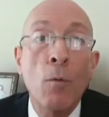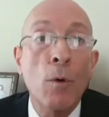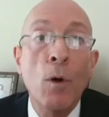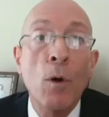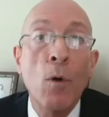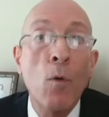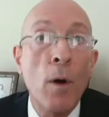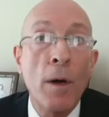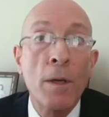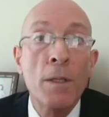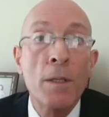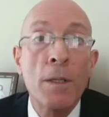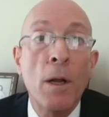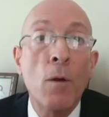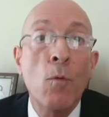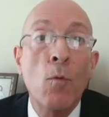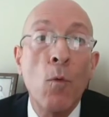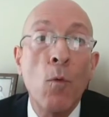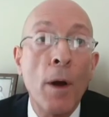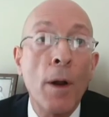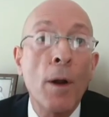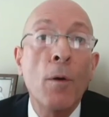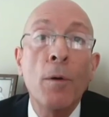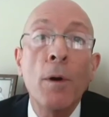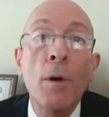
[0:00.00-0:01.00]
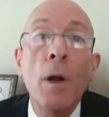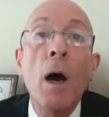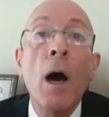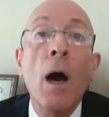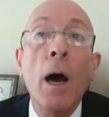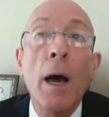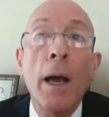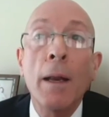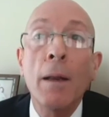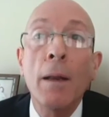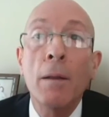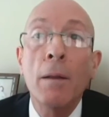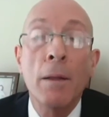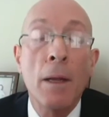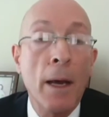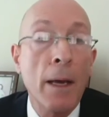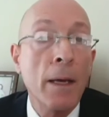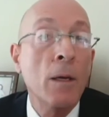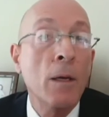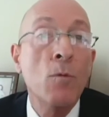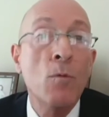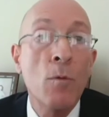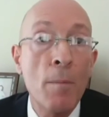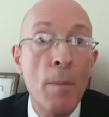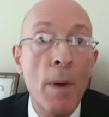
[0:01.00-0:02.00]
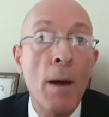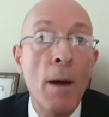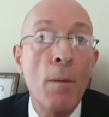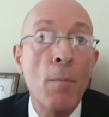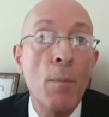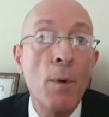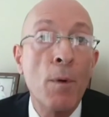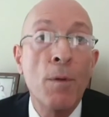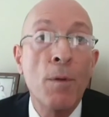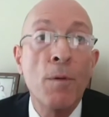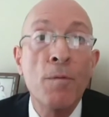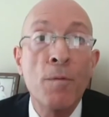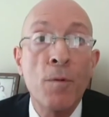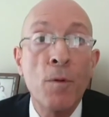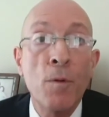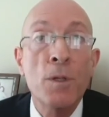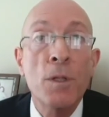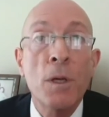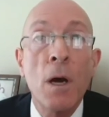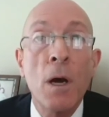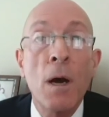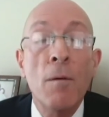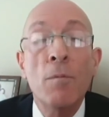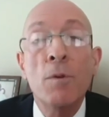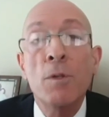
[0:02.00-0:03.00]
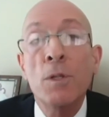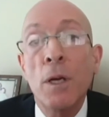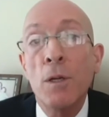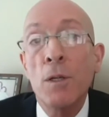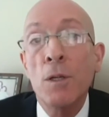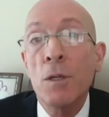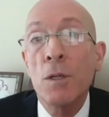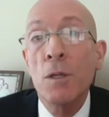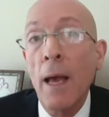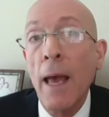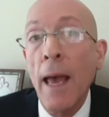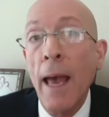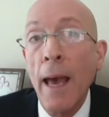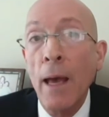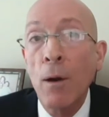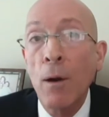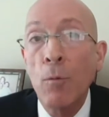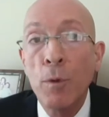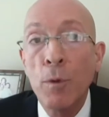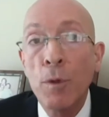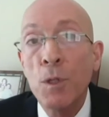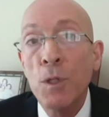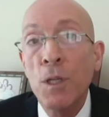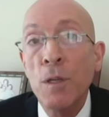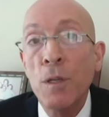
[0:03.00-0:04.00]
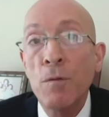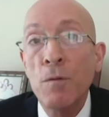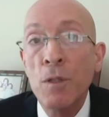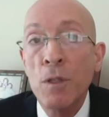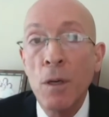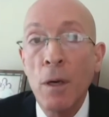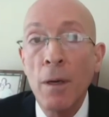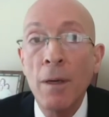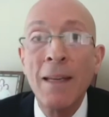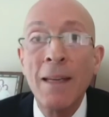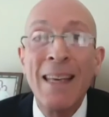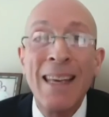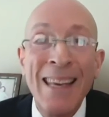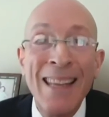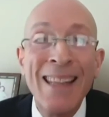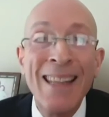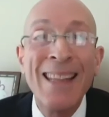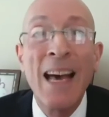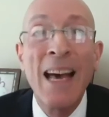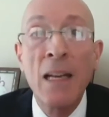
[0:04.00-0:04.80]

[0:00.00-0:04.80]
request at 1:09 that I can remember. The first conversation I had with Chief Sund in